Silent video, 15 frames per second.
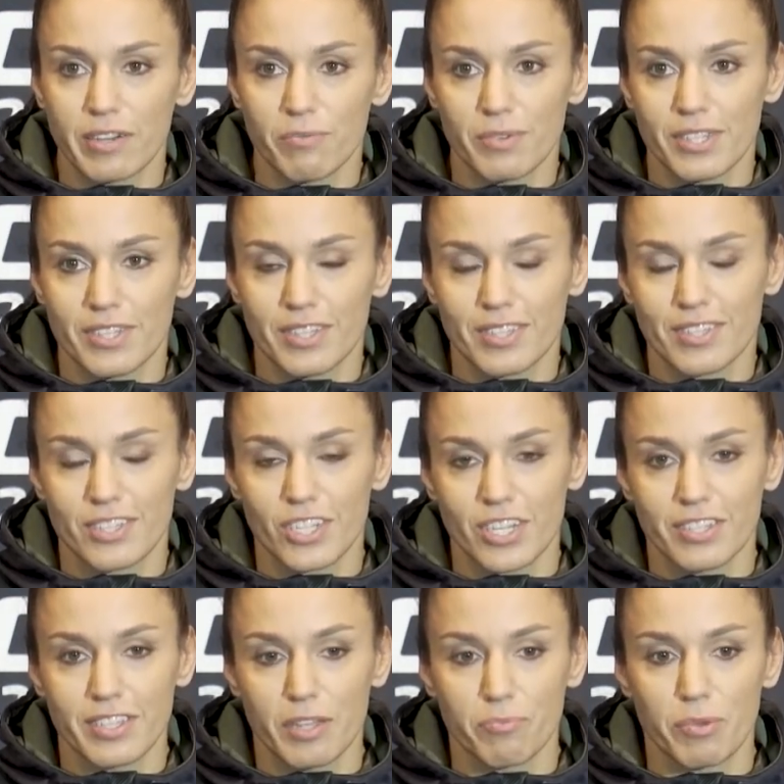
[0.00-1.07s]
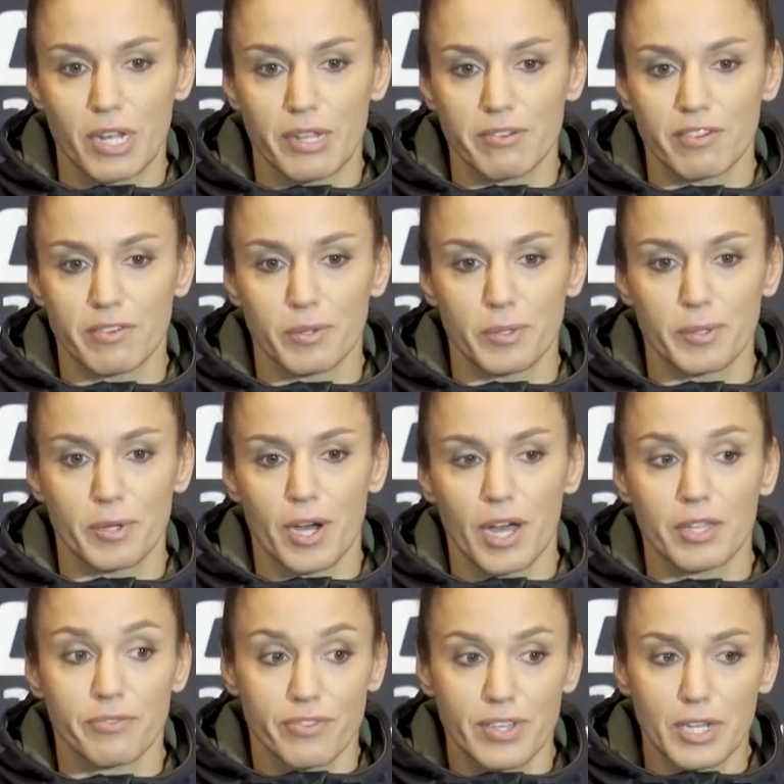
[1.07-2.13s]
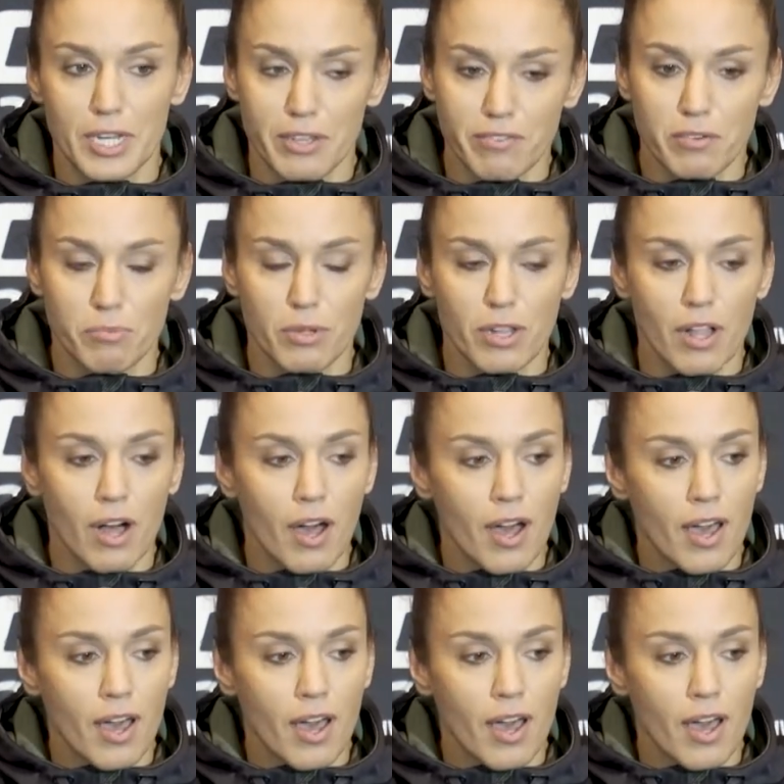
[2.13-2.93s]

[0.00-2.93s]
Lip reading: I mean, it's just unbelievable.